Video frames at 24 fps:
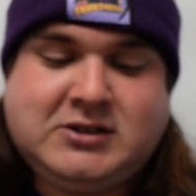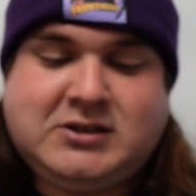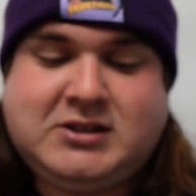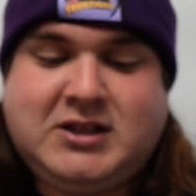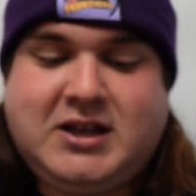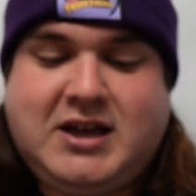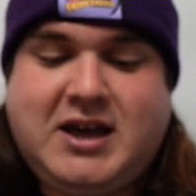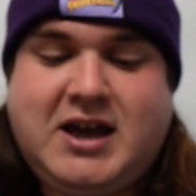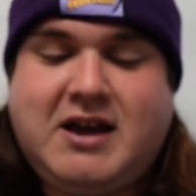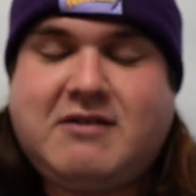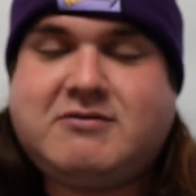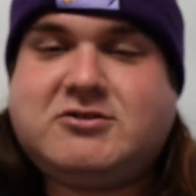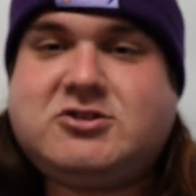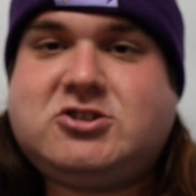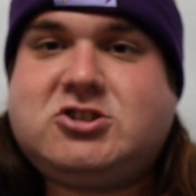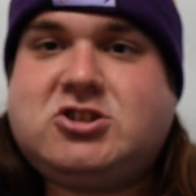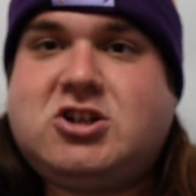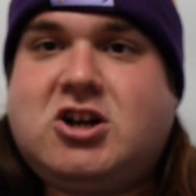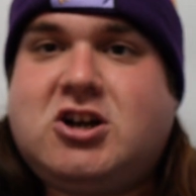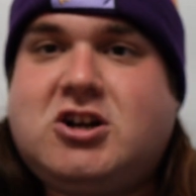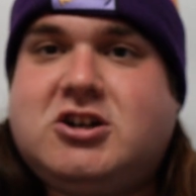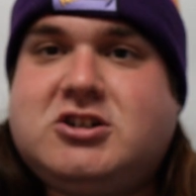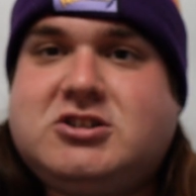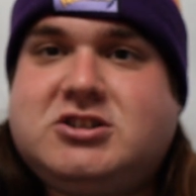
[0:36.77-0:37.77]
They have
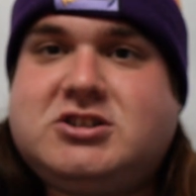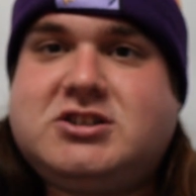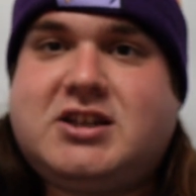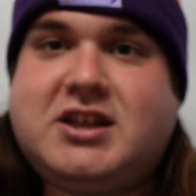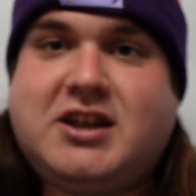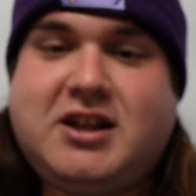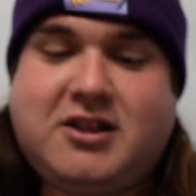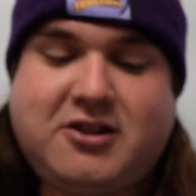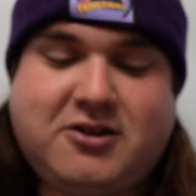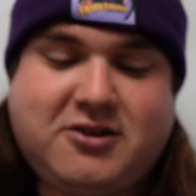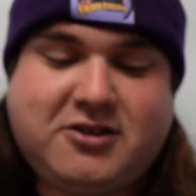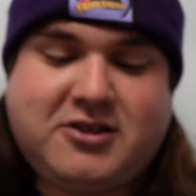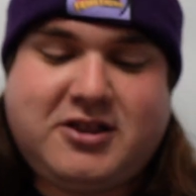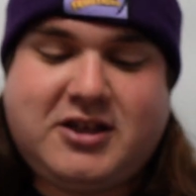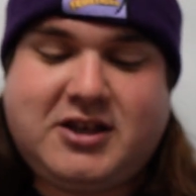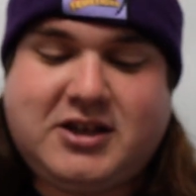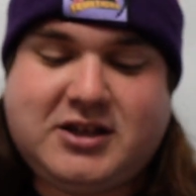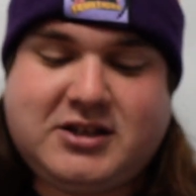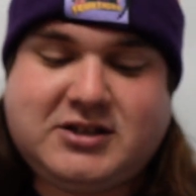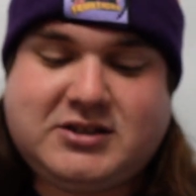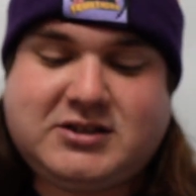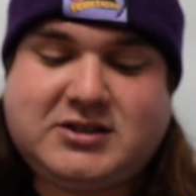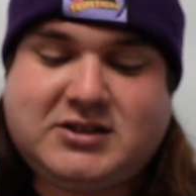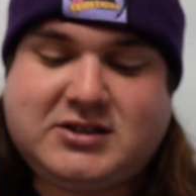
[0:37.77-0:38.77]
shirts and other
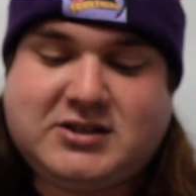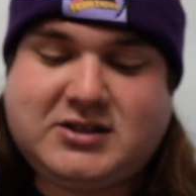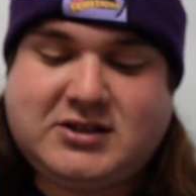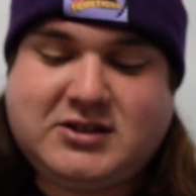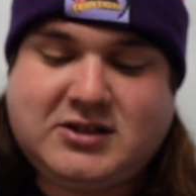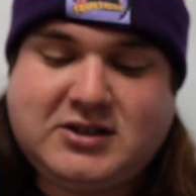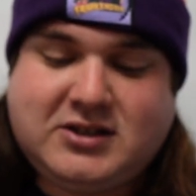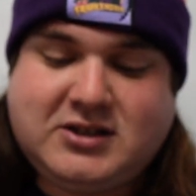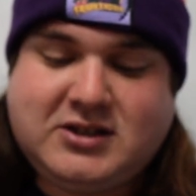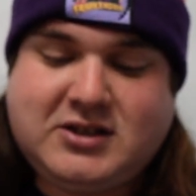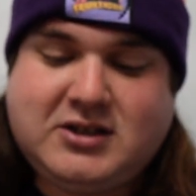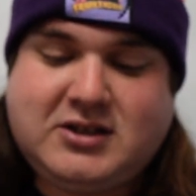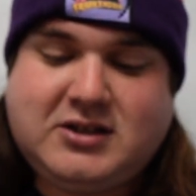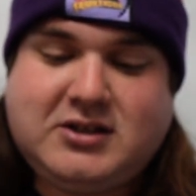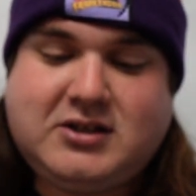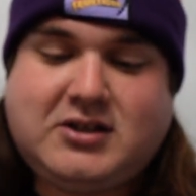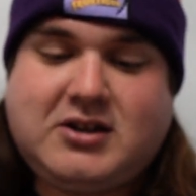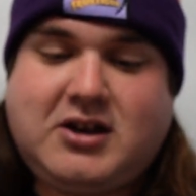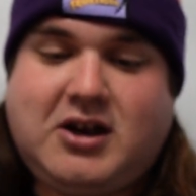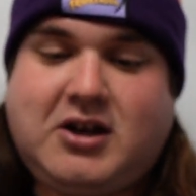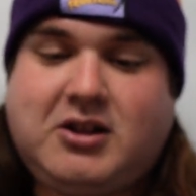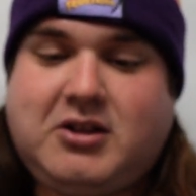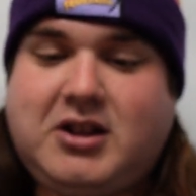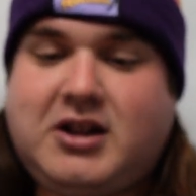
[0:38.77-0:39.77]
things,
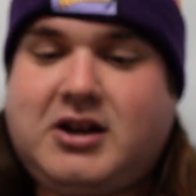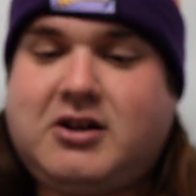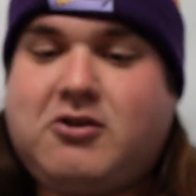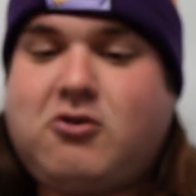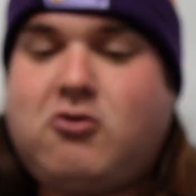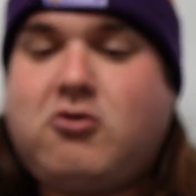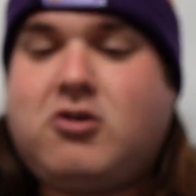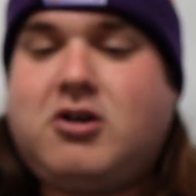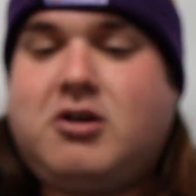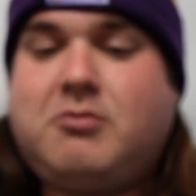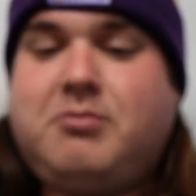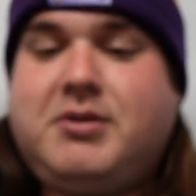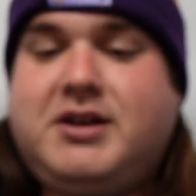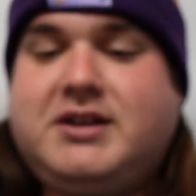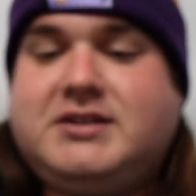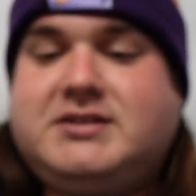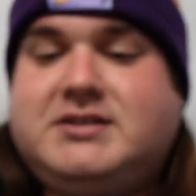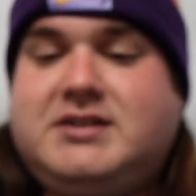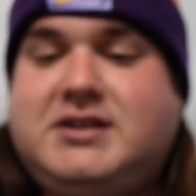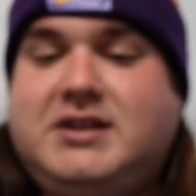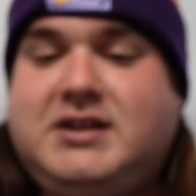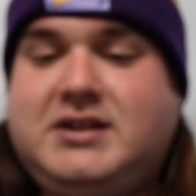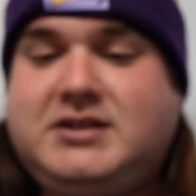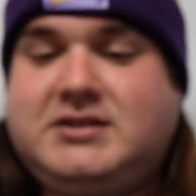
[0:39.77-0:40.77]
a lot of horror-based
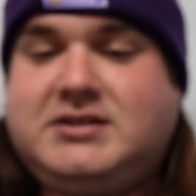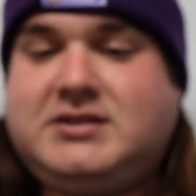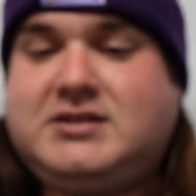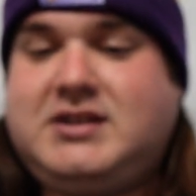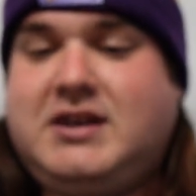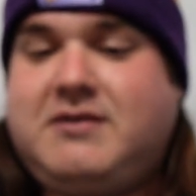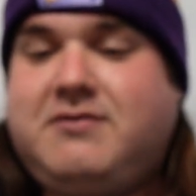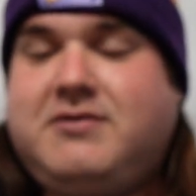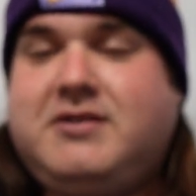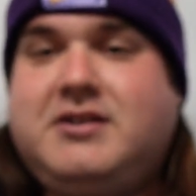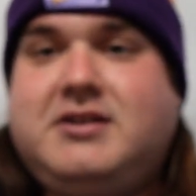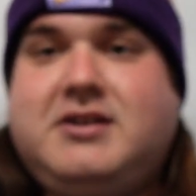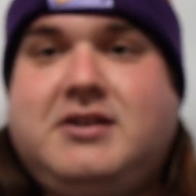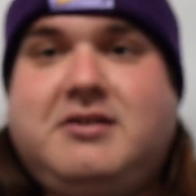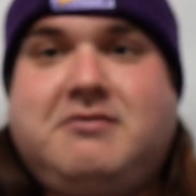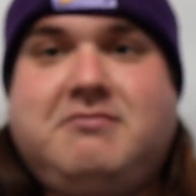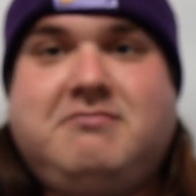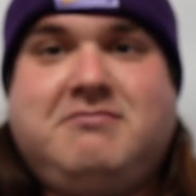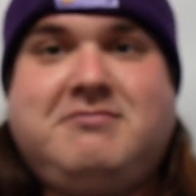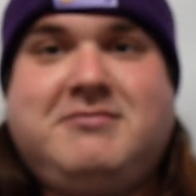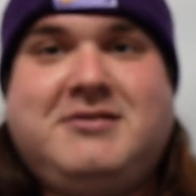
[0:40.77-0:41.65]
things. Definitely